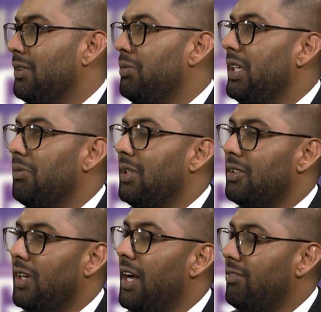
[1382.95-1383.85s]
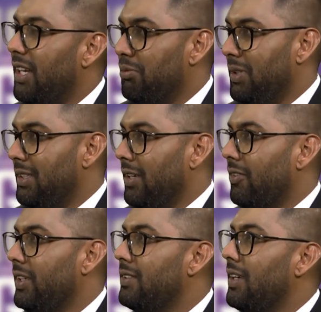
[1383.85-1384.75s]
be able to have that meet and
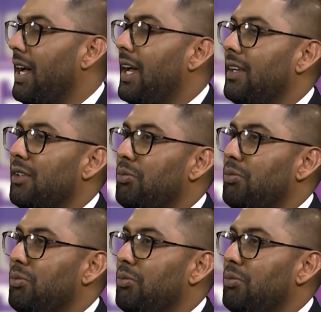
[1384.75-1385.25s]
greet, and